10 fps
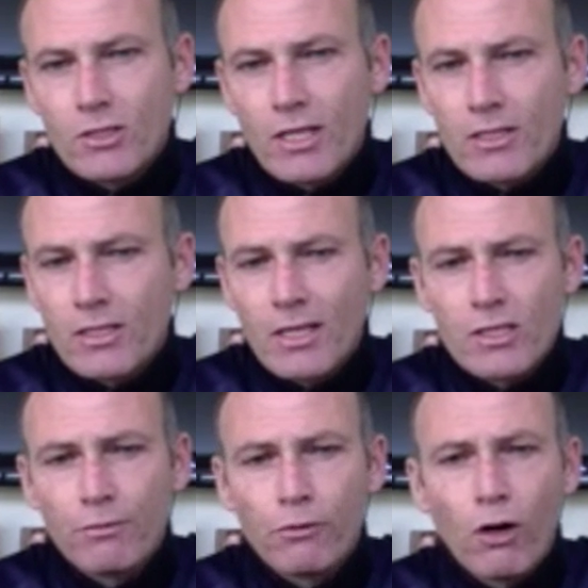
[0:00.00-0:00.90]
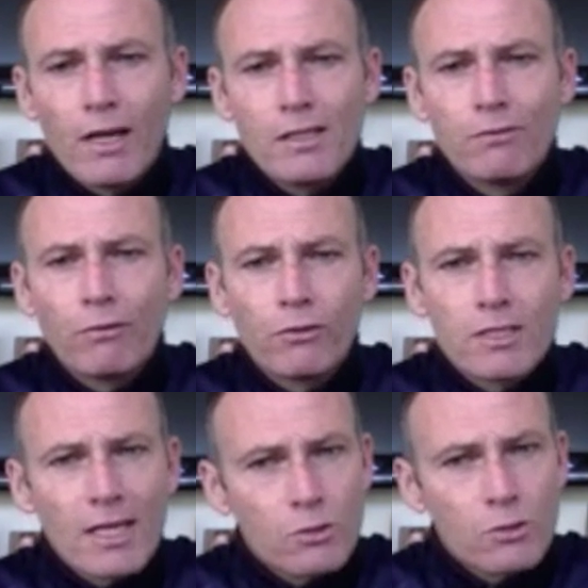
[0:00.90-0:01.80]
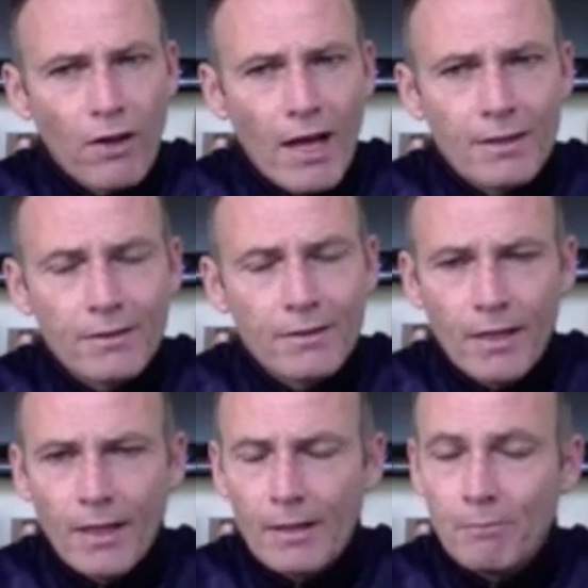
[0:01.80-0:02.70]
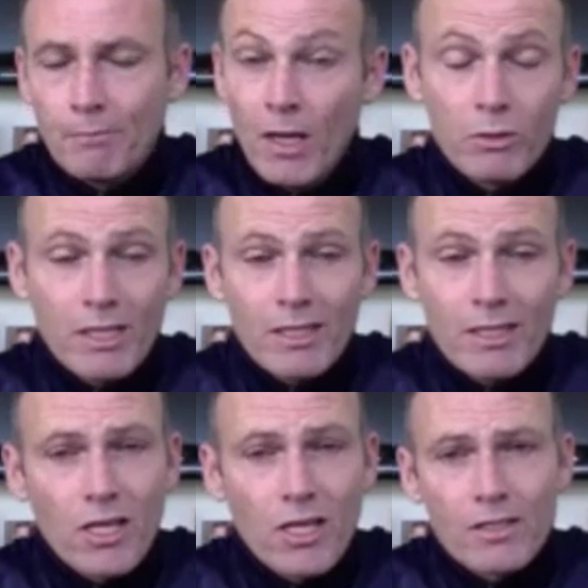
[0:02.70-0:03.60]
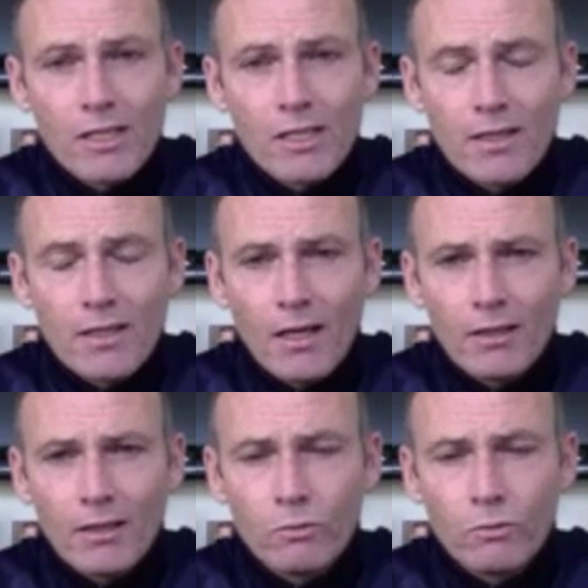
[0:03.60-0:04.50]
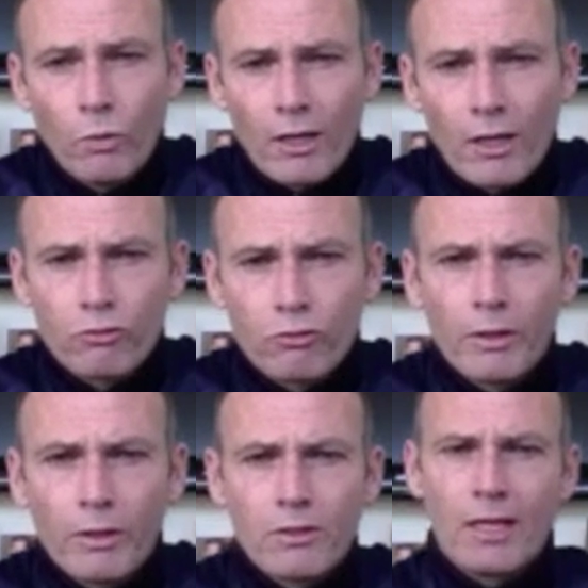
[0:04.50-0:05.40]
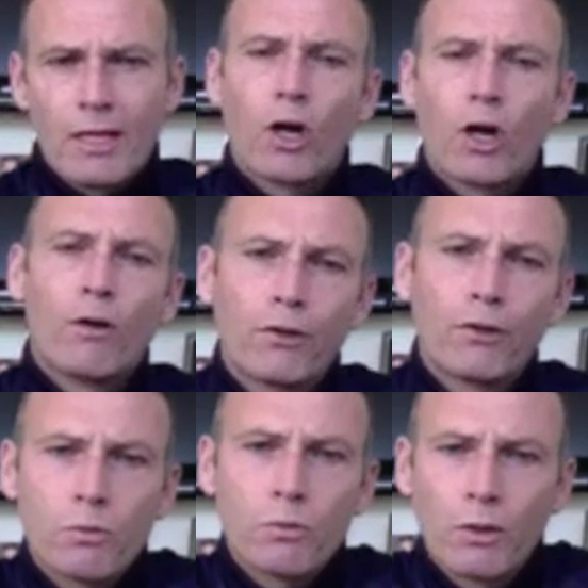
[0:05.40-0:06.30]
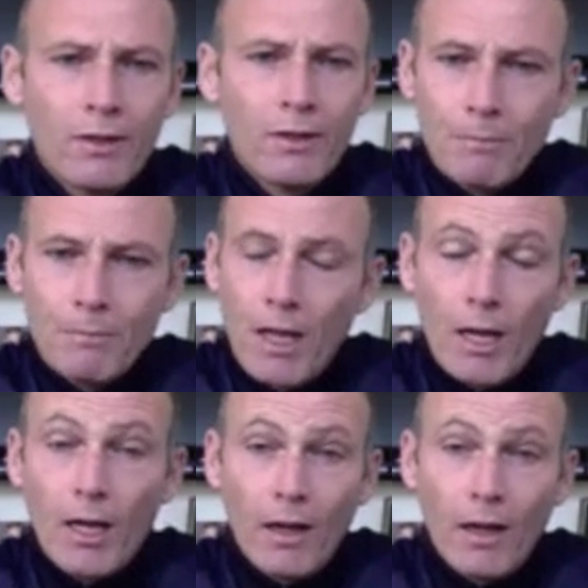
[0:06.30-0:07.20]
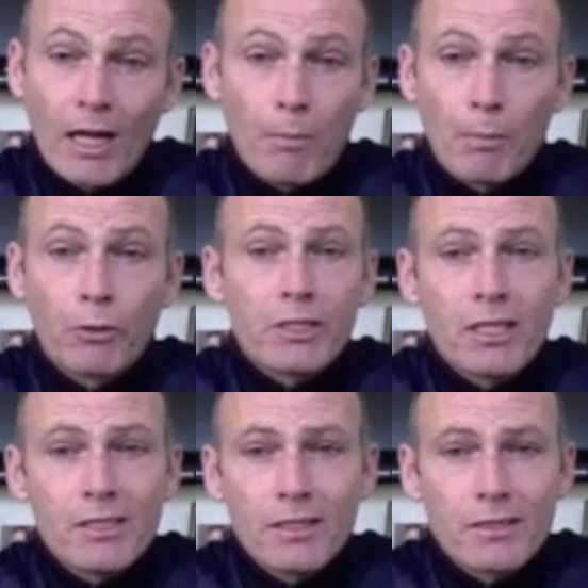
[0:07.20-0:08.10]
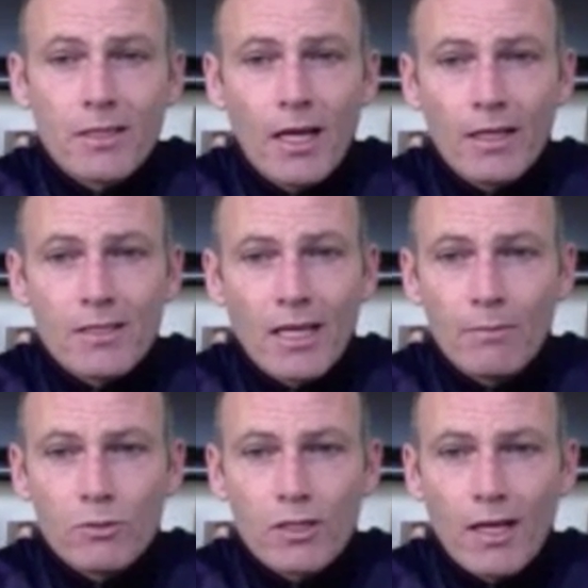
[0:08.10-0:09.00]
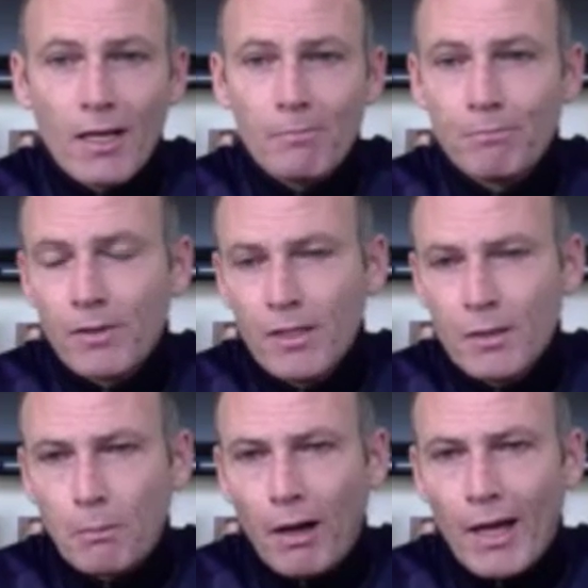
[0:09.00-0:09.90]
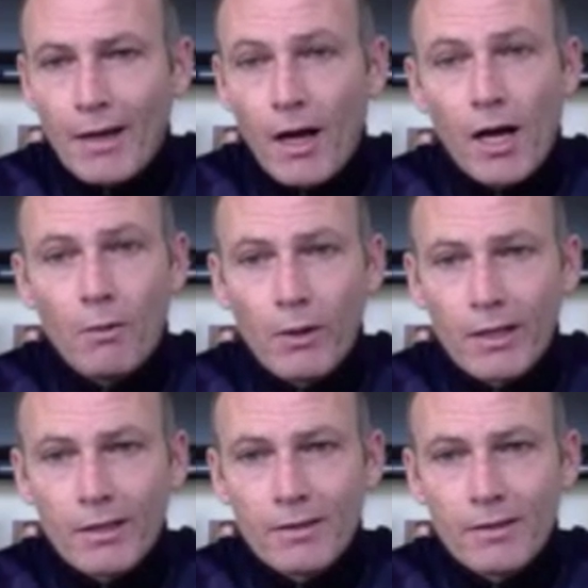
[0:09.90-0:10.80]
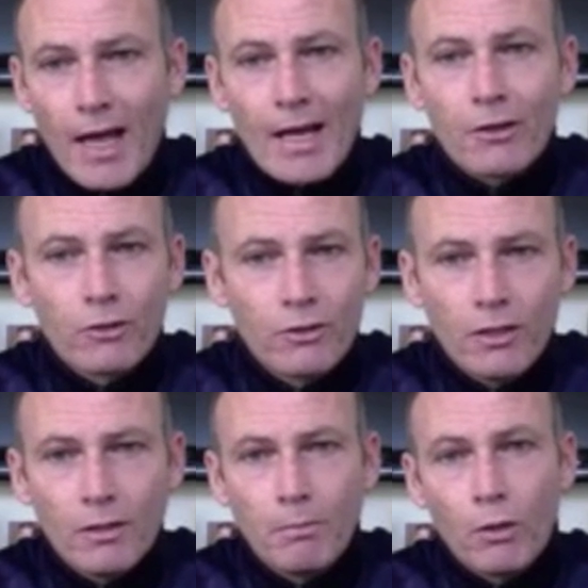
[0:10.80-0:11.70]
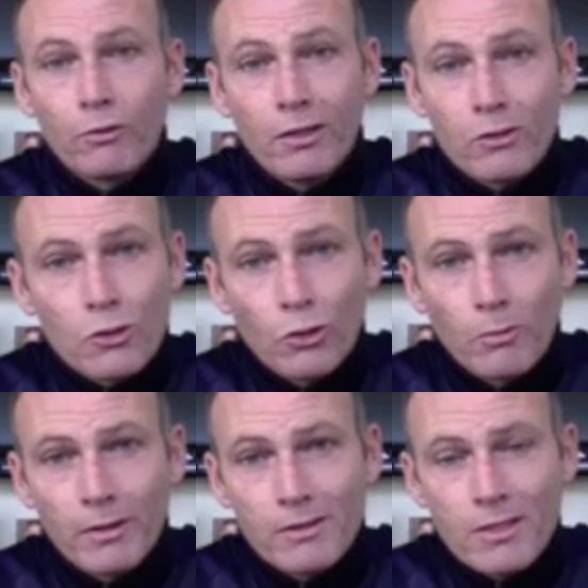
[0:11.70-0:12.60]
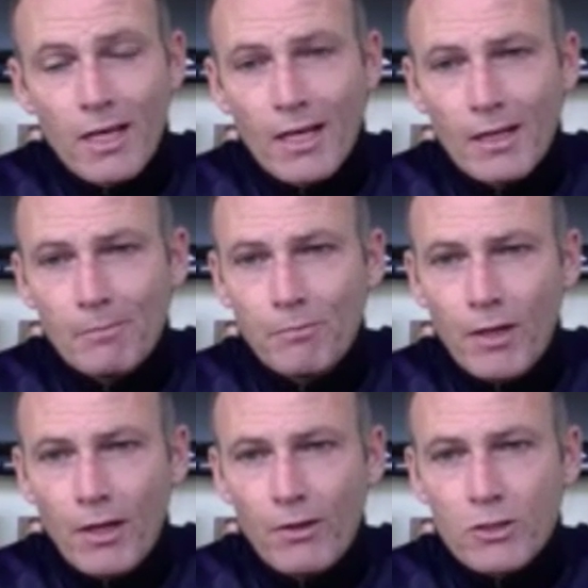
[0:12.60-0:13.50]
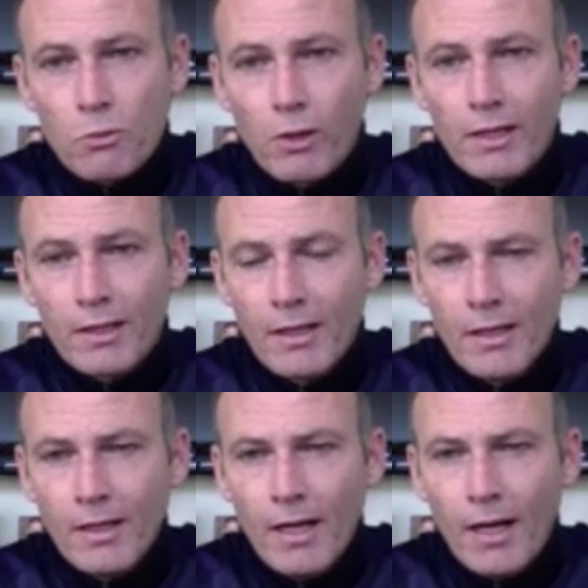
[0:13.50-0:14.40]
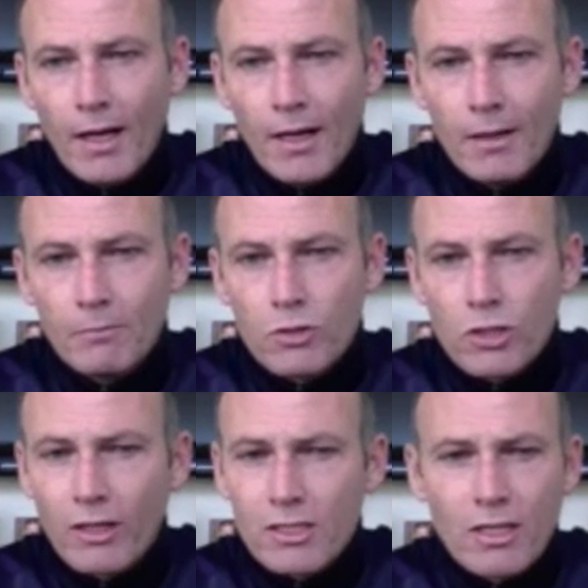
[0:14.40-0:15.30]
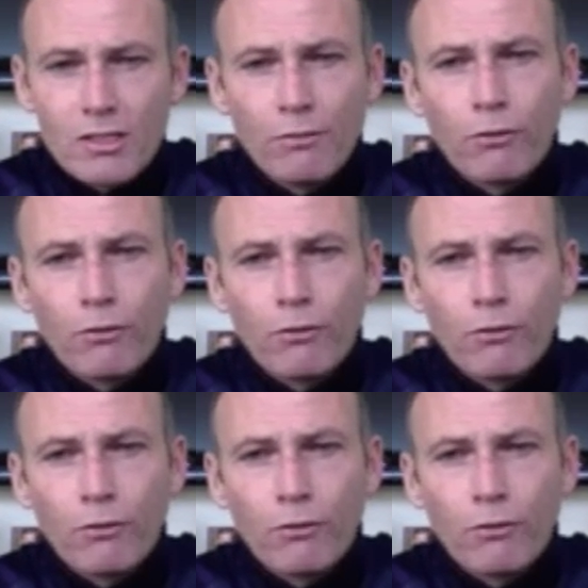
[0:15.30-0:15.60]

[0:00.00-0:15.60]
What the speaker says: There's a variety of different tests we've had. Once again, it started with us growing in confidence with a couple of pre-season teams playing Hartwick and Akron that are both in the tournament this week. So there's a